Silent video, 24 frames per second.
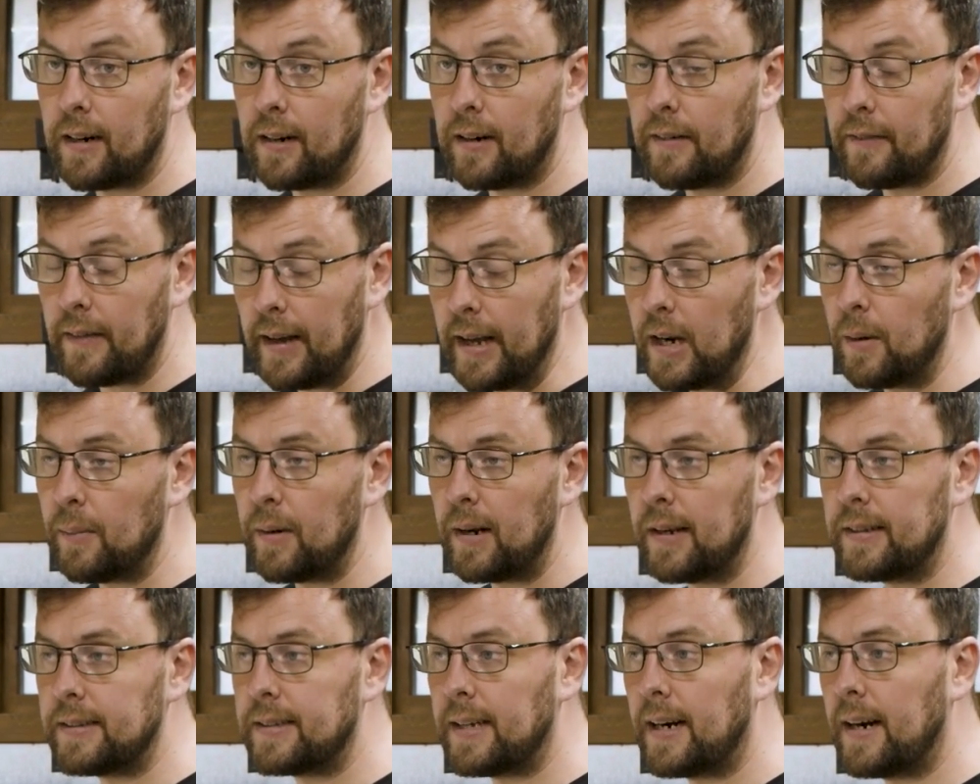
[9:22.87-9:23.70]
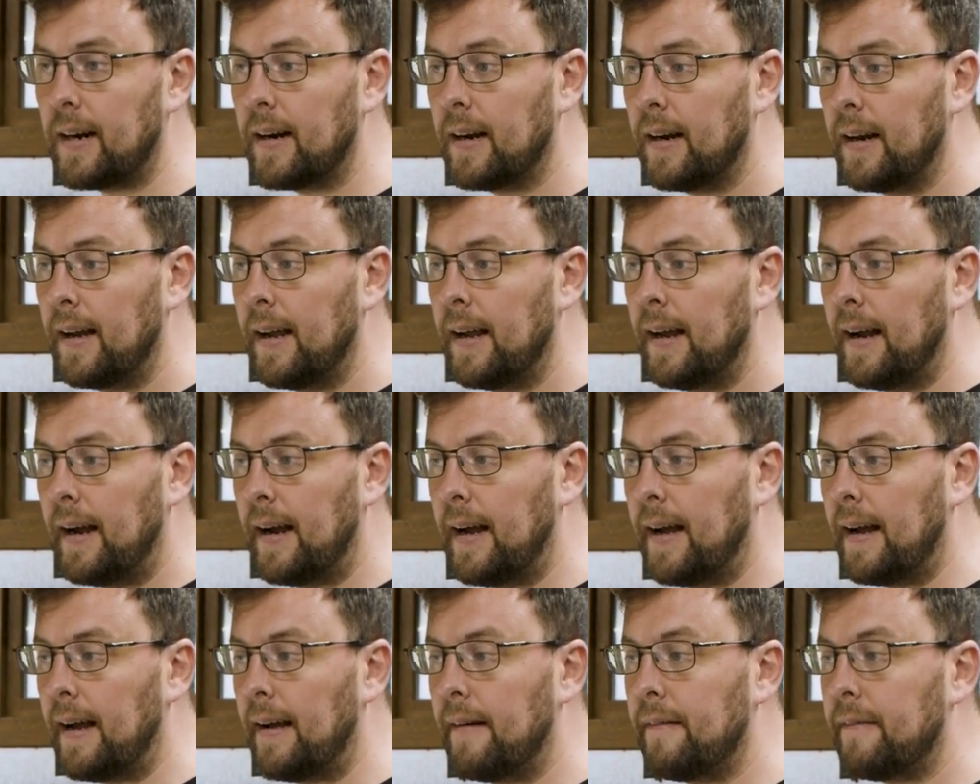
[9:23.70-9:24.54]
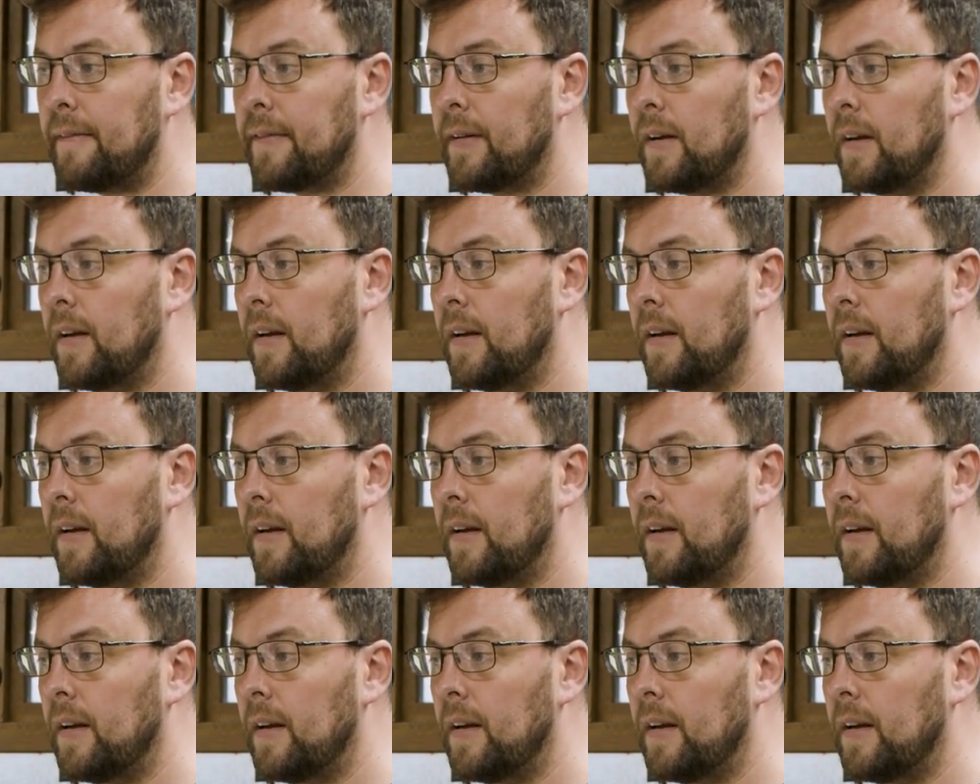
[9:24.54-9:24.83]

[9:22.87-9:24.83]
are available out there have